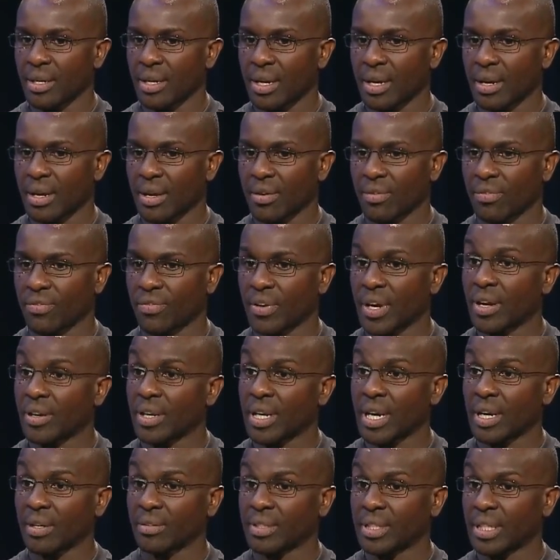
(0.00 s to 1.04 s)
Uh,
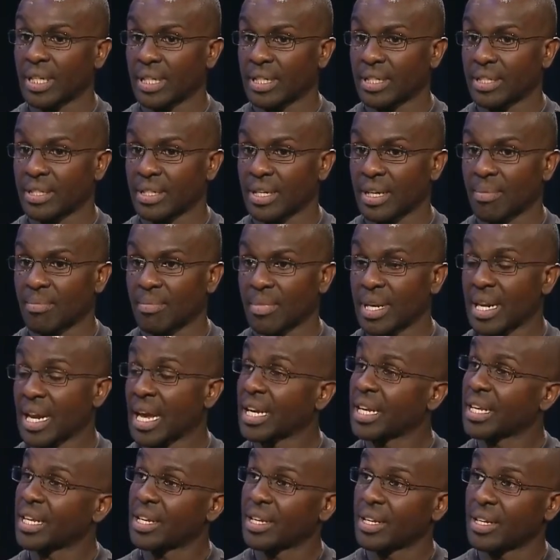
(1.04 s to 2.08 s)
found out that um,
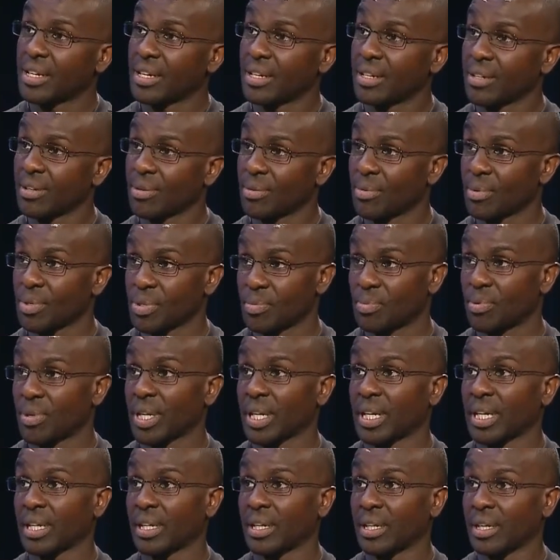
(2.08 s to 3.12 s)
Nike was
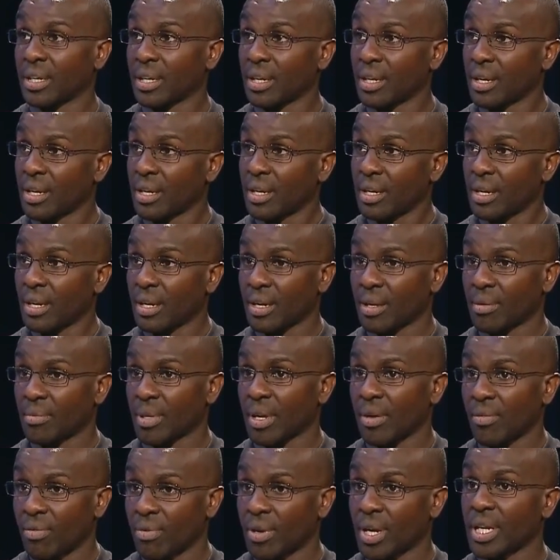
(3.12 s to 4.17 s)
bringing uh,
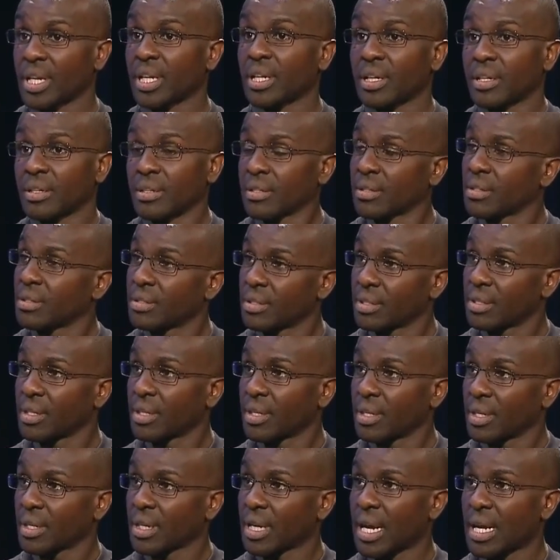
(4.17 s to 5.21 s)
a running
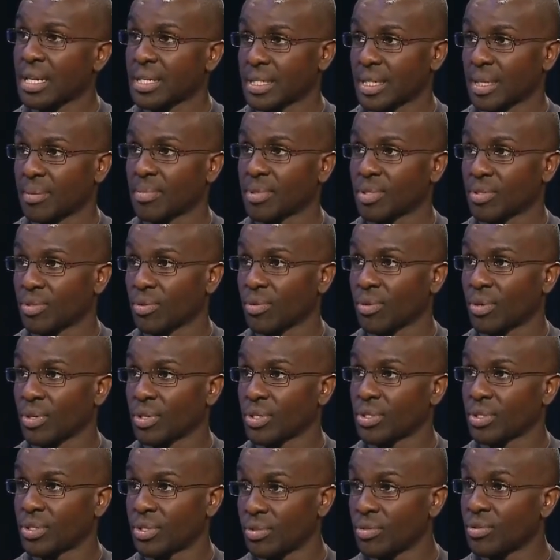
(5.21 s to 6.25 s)
concept store
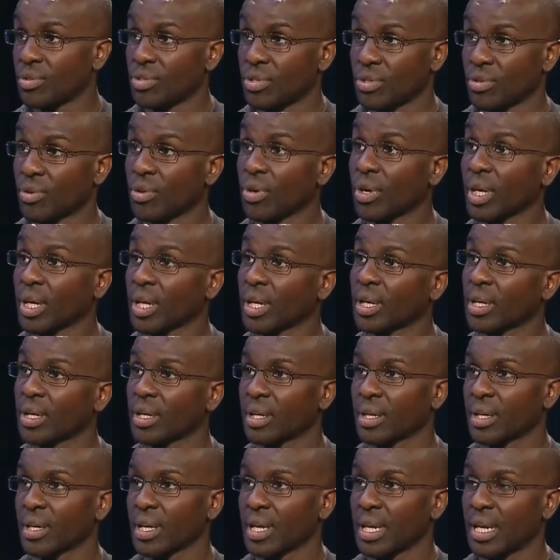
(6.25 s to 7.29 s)
to New York,
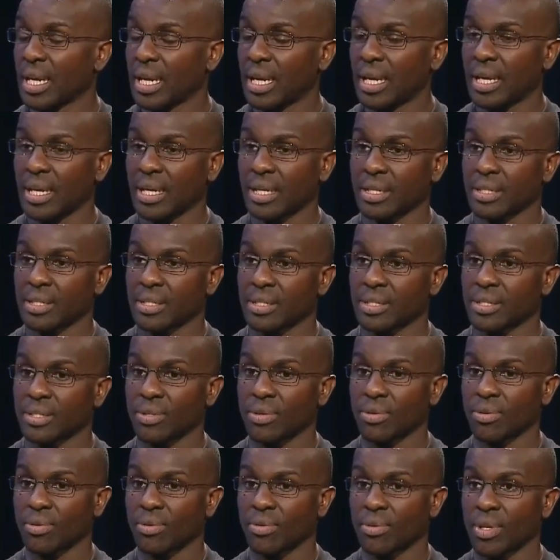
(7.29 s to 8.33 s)
and
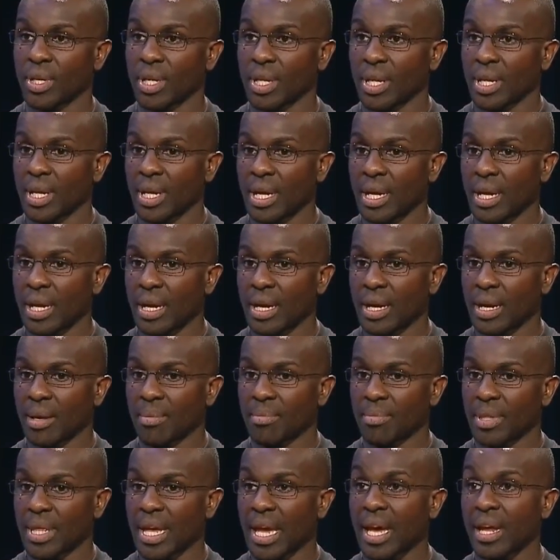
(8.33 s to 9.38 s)
so
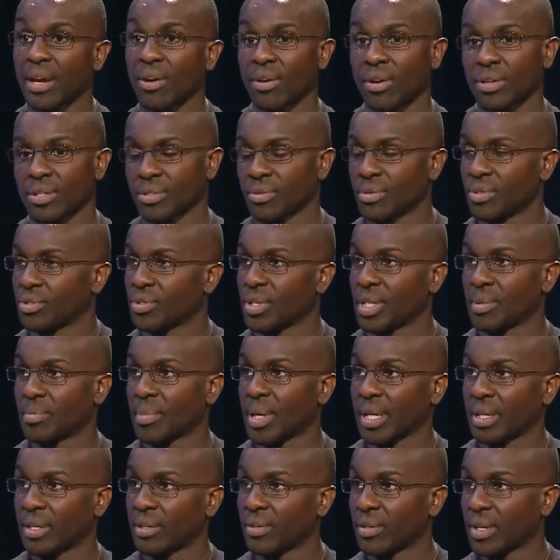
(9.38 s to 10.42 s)
um, that also intrigued
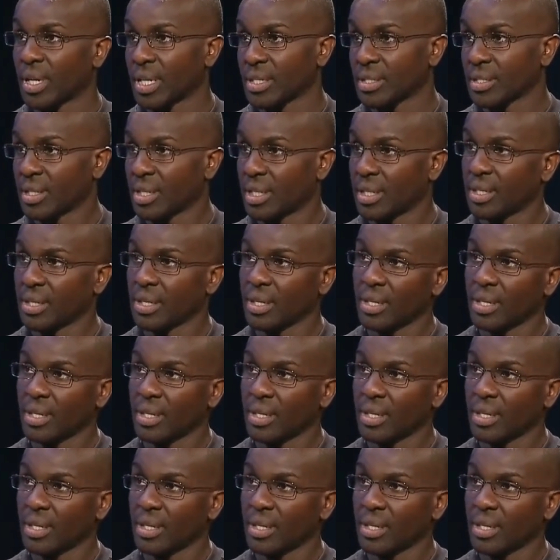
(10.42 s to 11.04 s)
my curiosity.